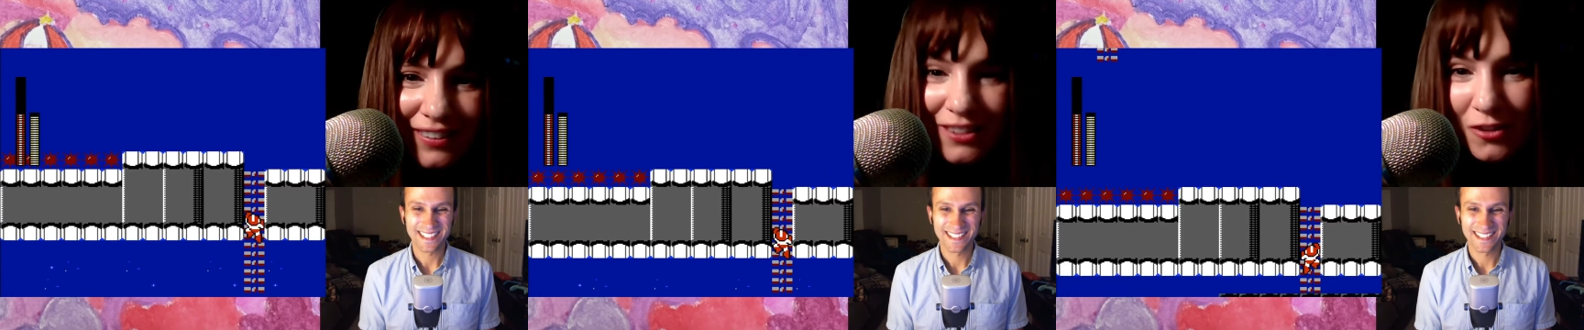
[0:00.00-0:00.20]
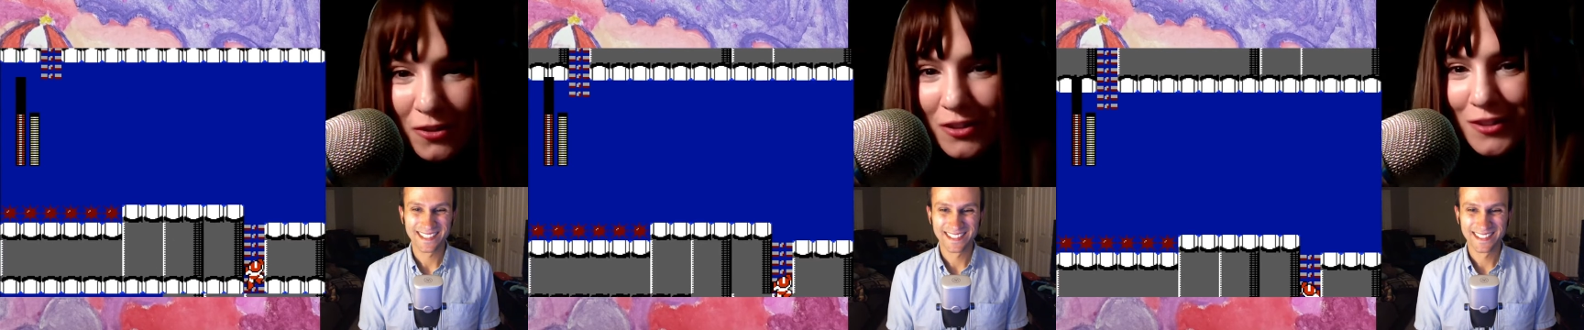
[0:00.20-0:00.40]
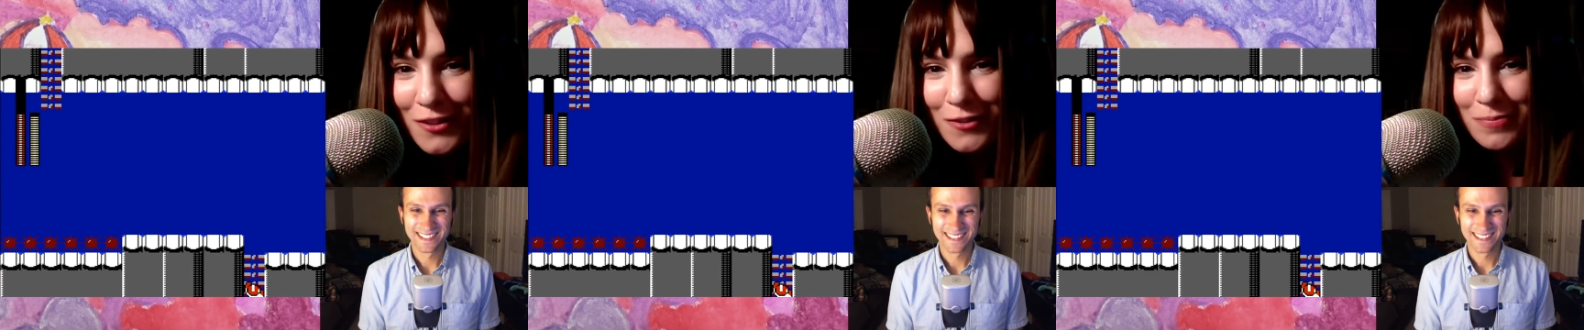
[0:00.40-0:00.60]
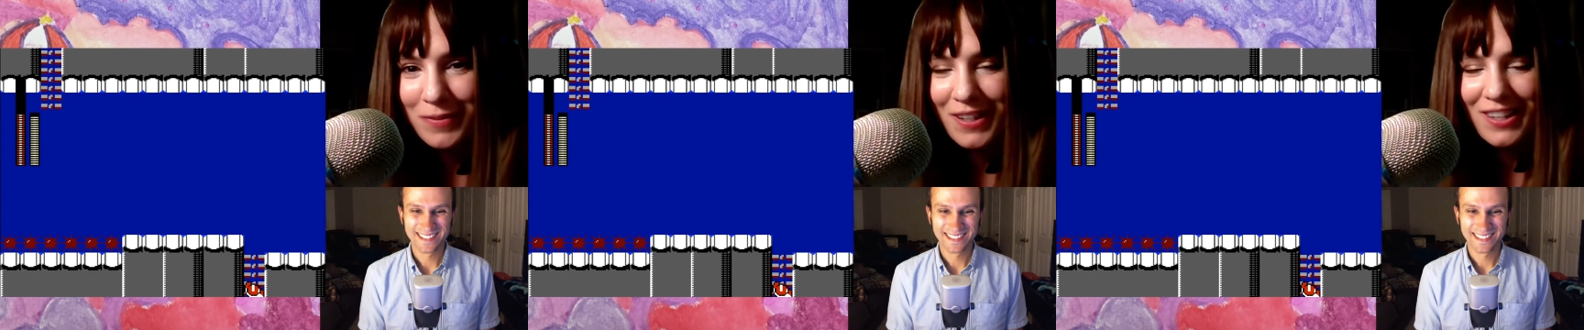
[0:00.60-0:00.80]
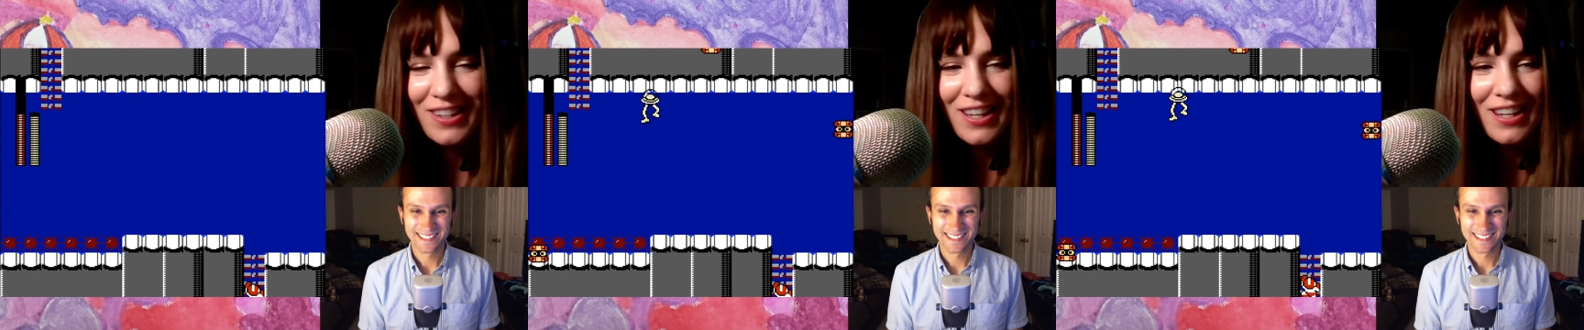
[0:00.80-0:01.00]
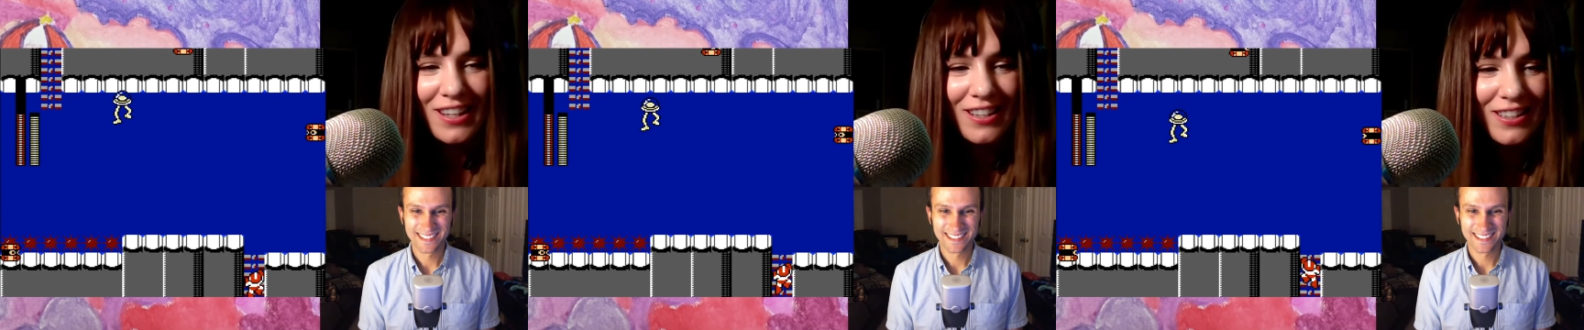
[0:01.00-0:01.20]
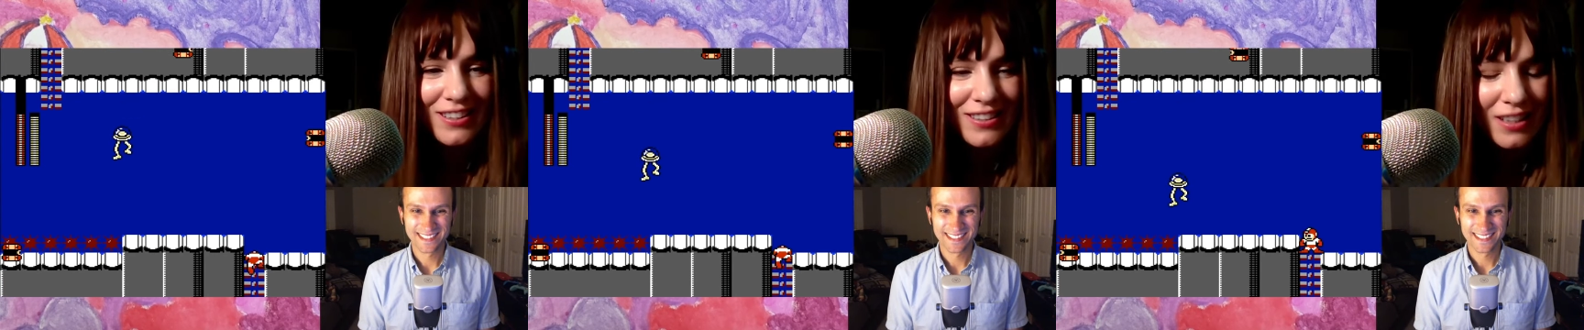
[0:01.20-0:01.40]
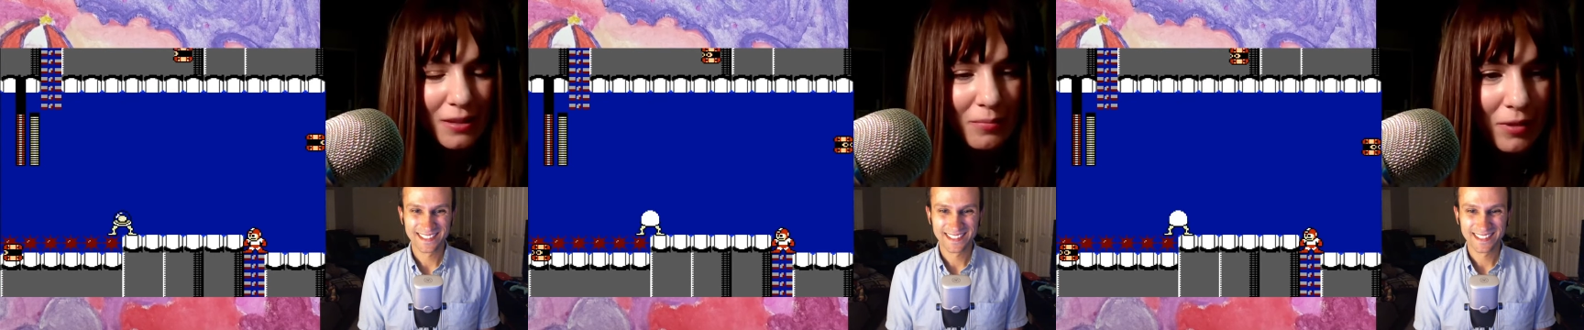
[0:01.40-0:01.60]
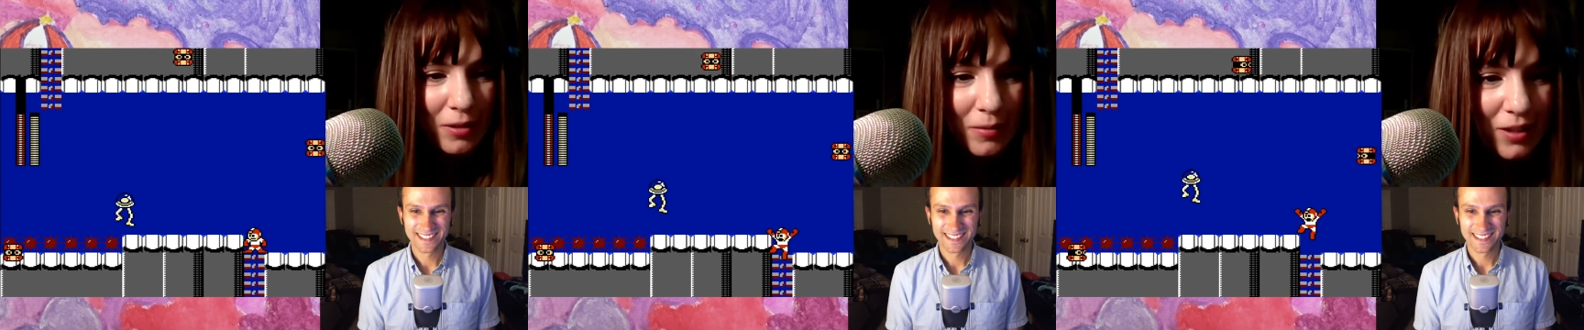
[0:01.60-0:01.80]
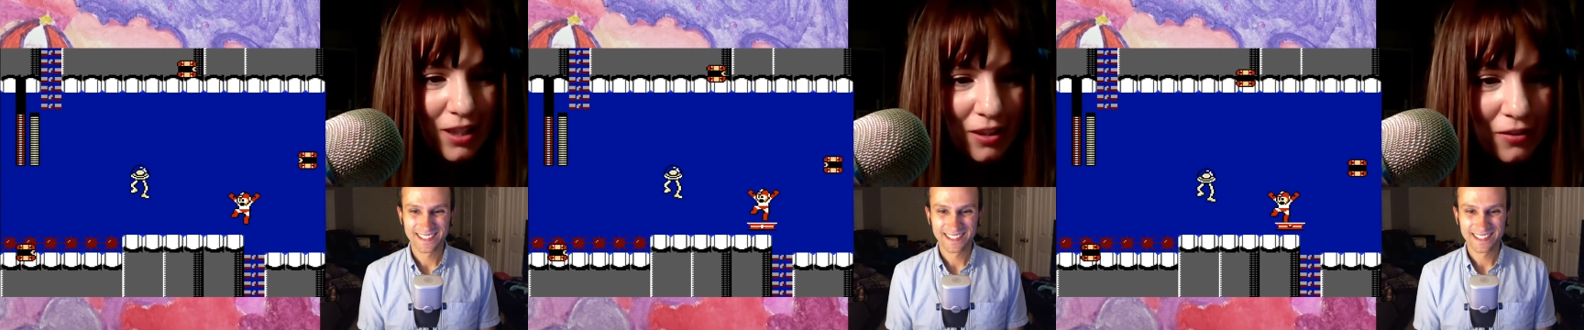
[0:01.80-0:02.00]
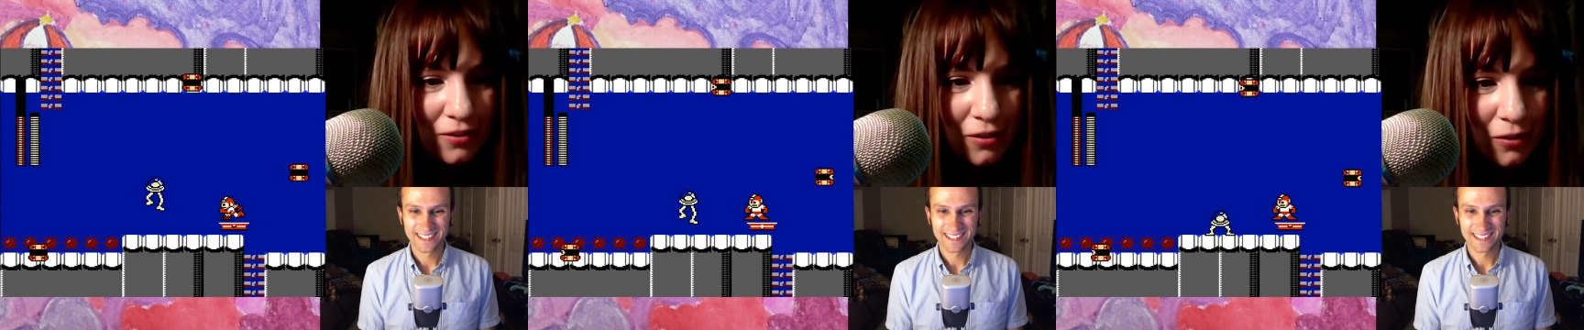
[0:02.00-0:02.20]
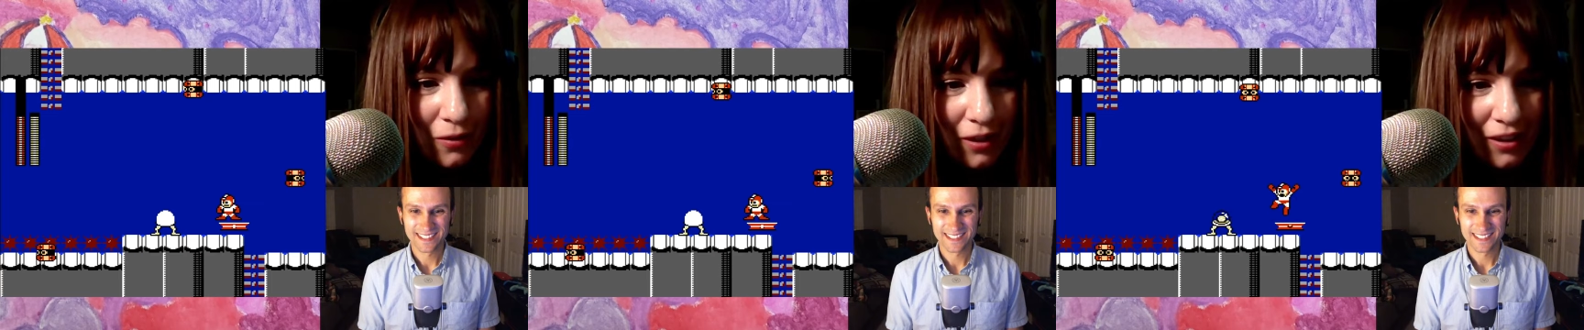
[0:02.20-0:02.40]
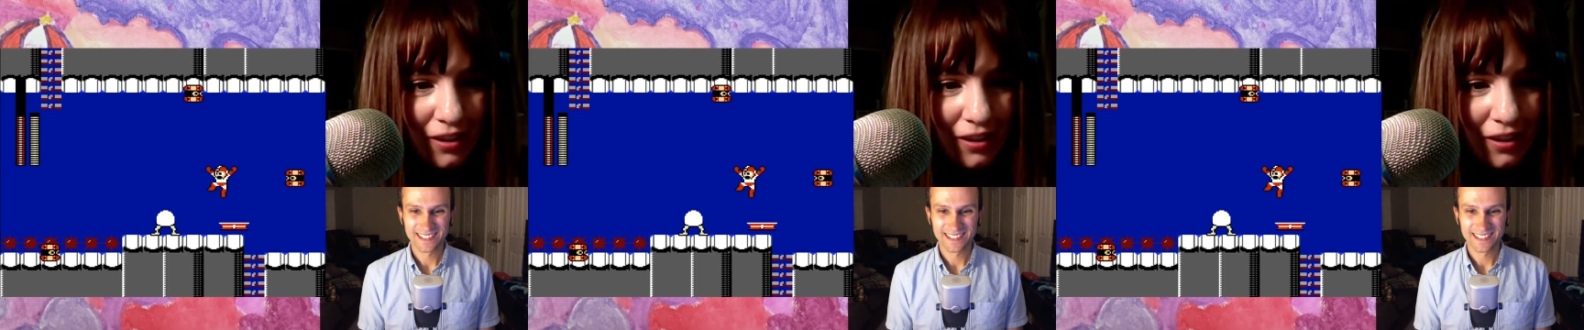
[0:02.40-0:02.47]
Speaker 1: did, you, did you play that? It's like Mega Man X2, I